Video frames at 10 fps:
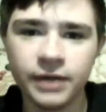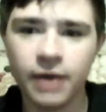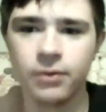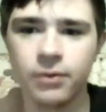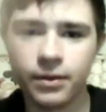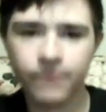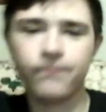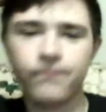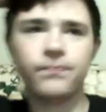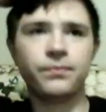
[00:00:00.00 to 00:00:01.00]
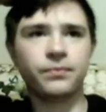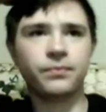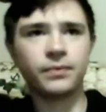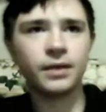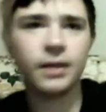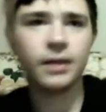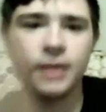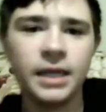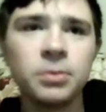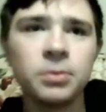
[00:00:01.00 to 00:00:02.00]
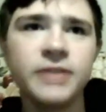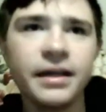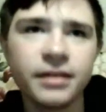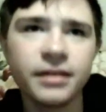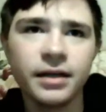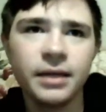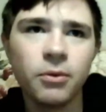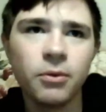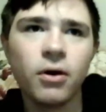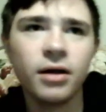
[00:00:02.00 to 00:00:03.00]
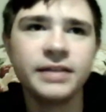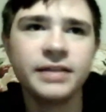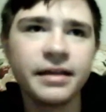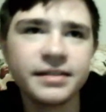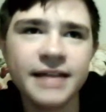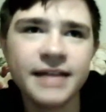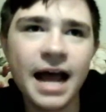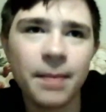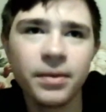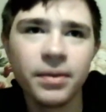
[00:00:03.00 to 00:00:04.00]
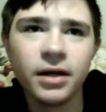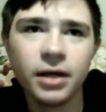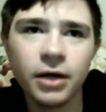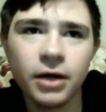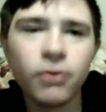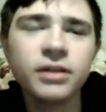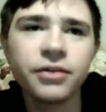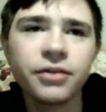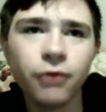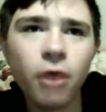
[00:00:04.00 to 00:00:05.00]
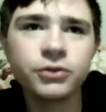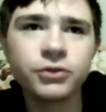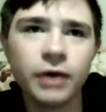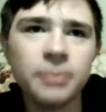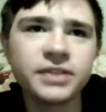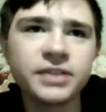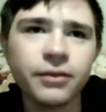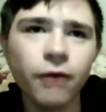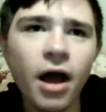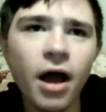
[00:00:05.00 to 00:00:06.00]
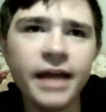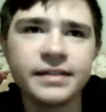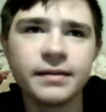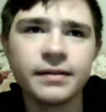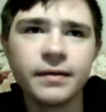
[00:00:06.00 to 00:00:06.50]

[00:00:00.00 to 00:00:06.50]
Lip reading: now. He will take the snap. He'll look to throw. Scrambles to the right.